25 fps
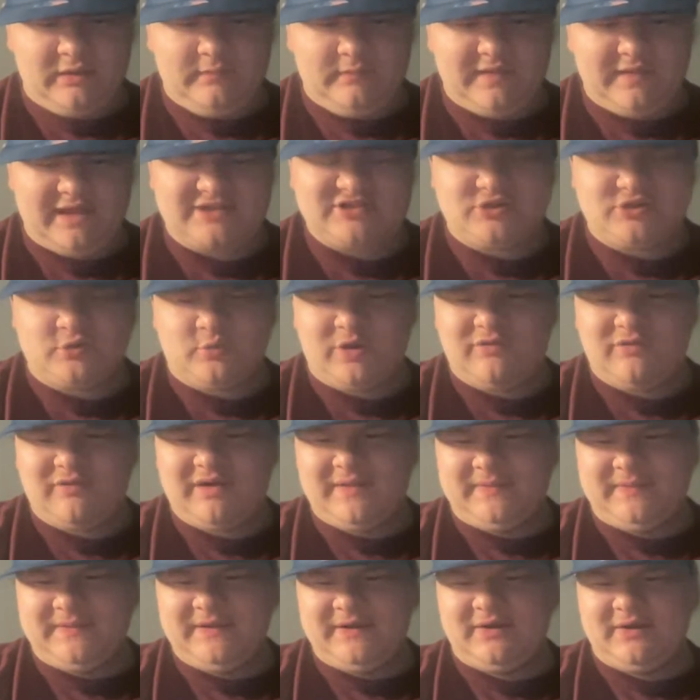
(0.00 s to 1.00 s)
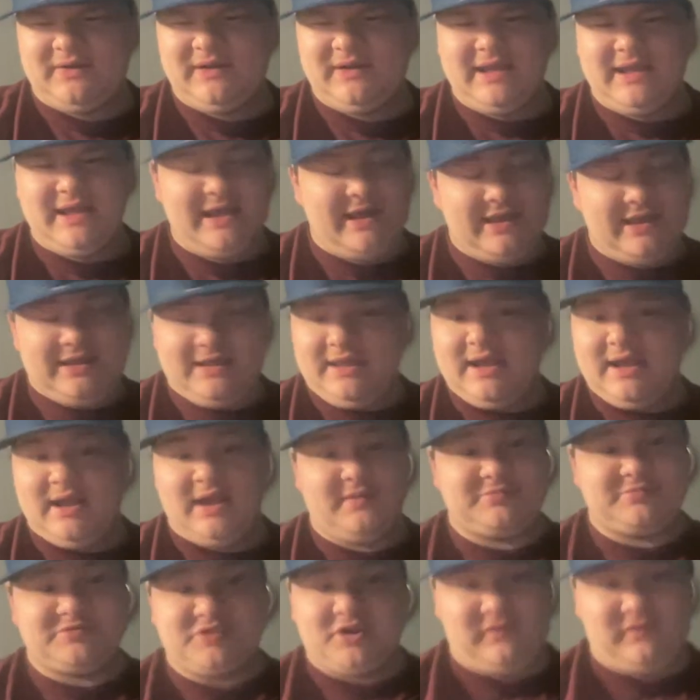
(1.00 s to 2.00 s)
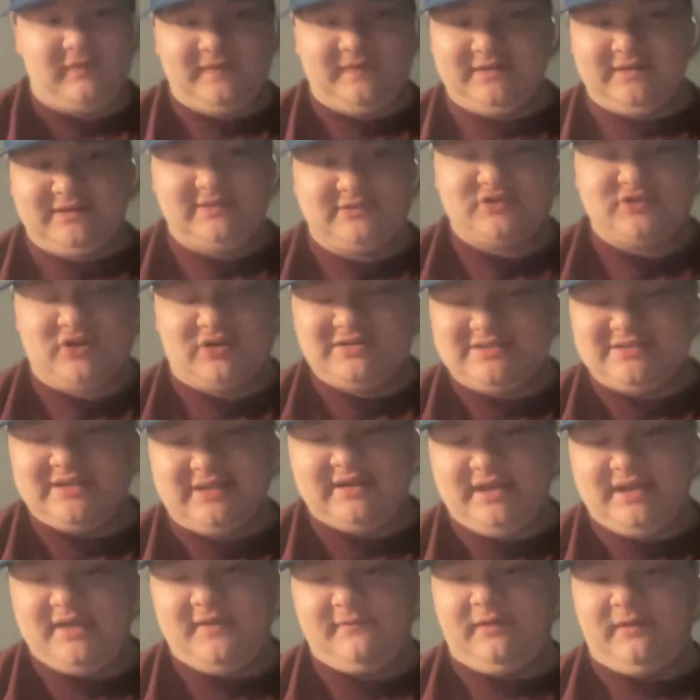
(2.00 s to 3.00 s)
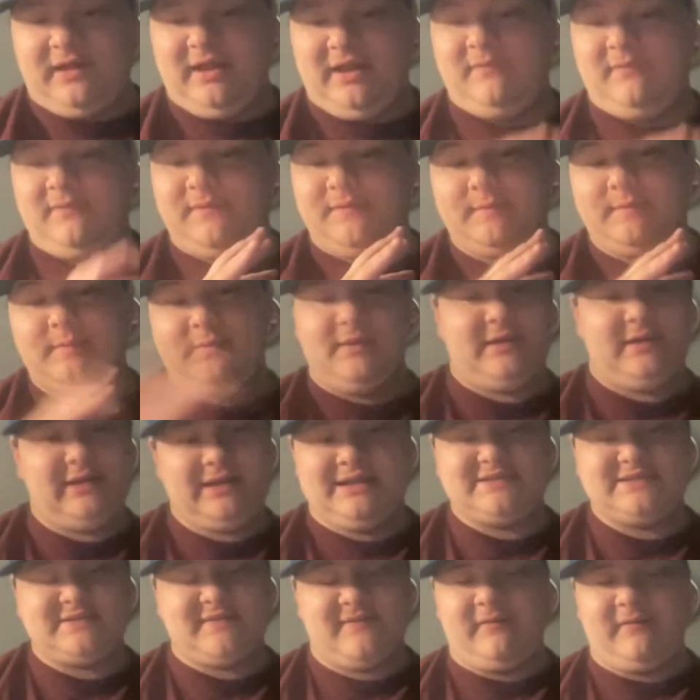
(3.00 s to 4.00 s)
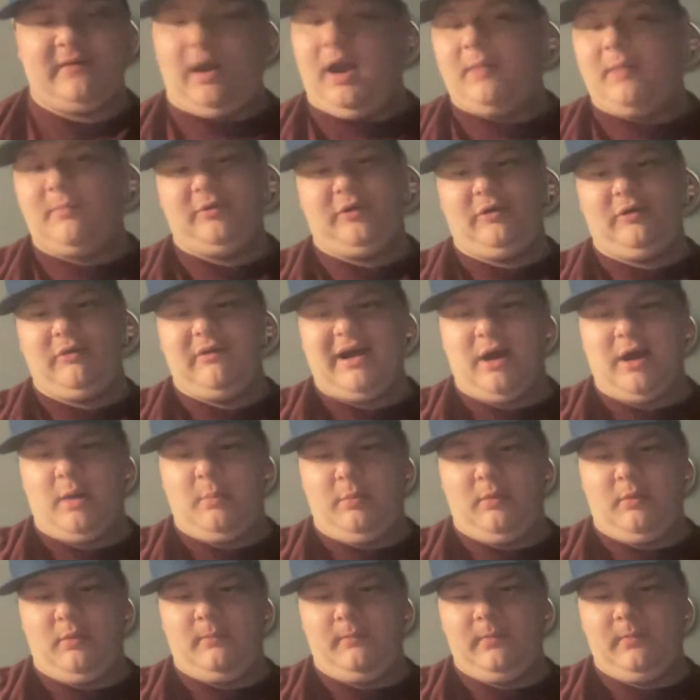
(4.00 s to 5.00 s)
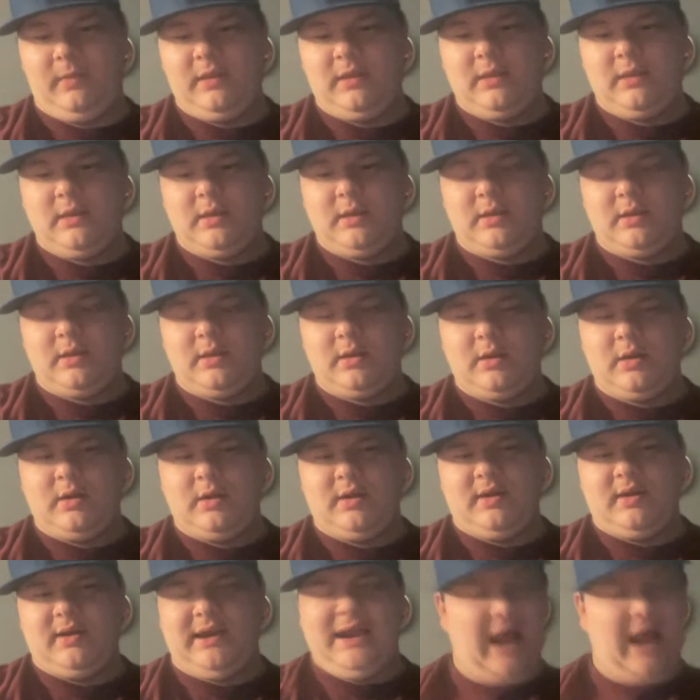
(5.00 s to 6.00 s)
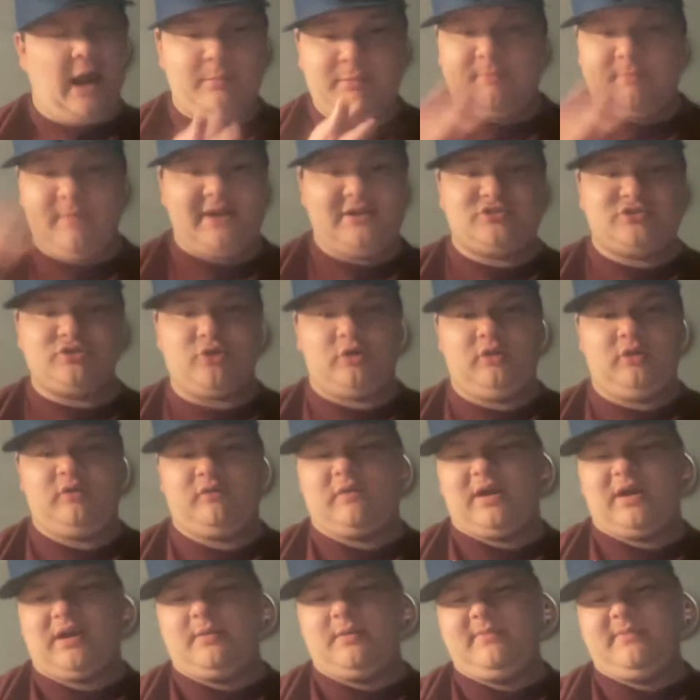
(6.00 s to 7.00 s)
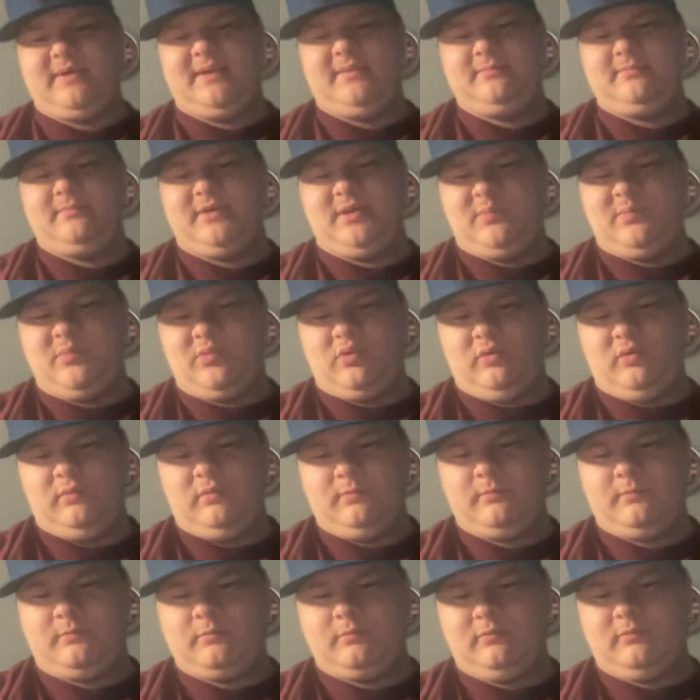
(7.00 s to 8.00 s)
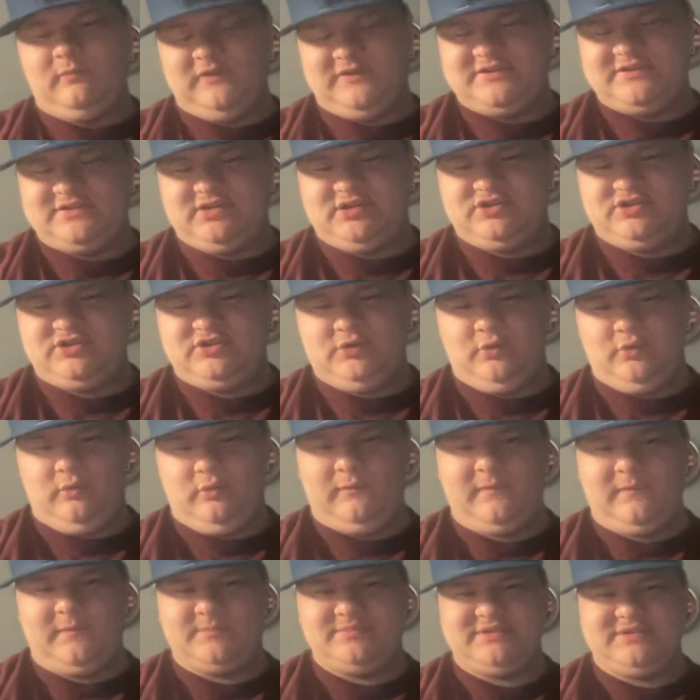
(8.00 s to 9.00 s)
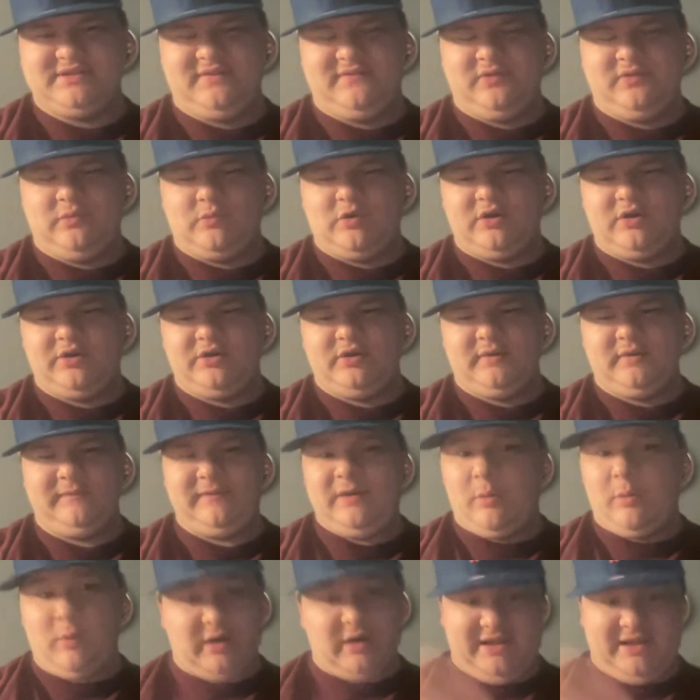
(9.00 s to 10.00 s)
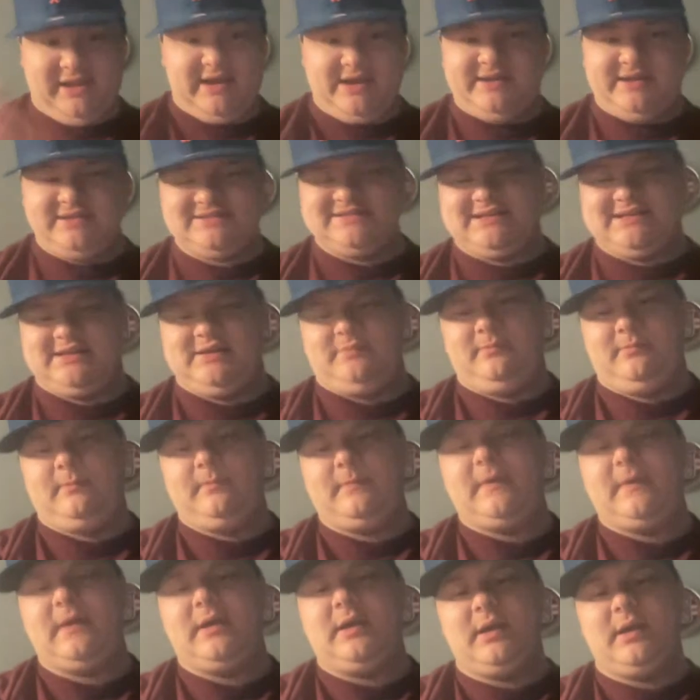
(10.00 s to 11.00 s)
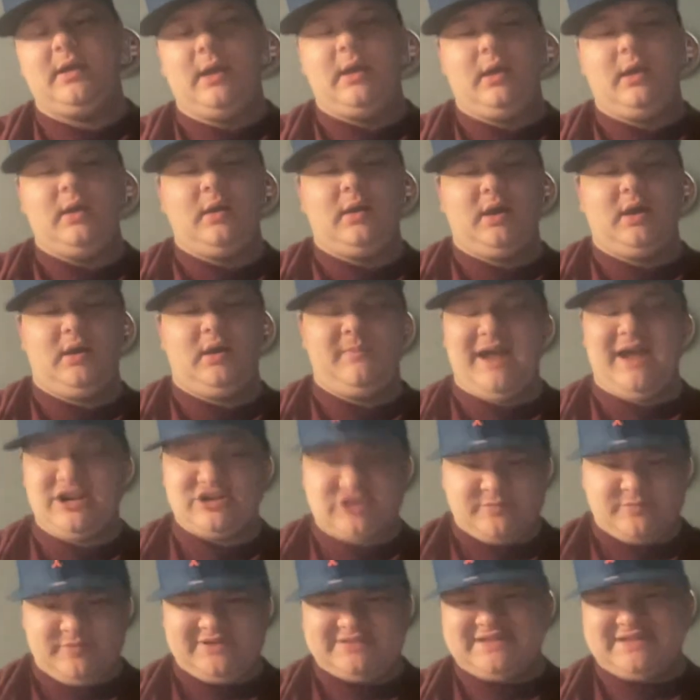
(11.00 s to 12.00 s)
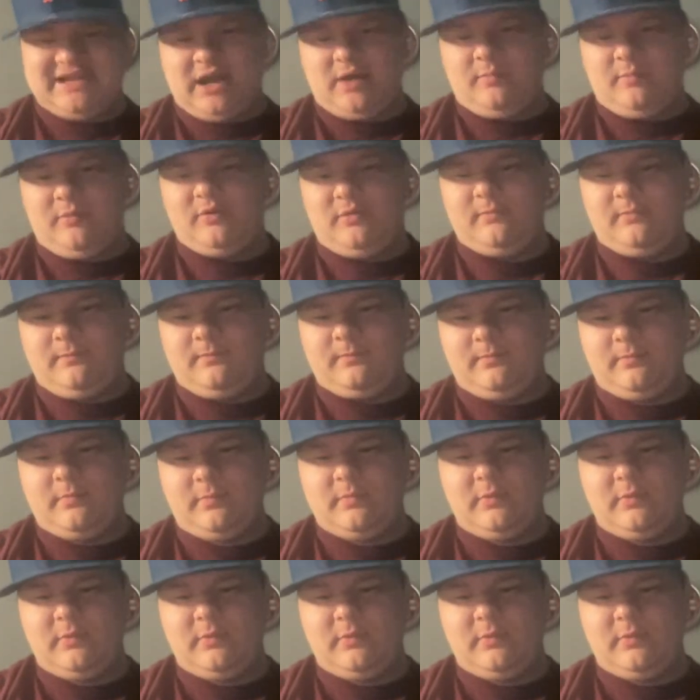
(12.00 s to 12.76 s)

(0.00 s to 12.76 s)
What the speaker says: That's the one right there. Yeah, Songs in the Key of Life is a phenomenal album. An album I totally recommend people listen to from Stevie Wonder if they want to get into him. Masterpiece album.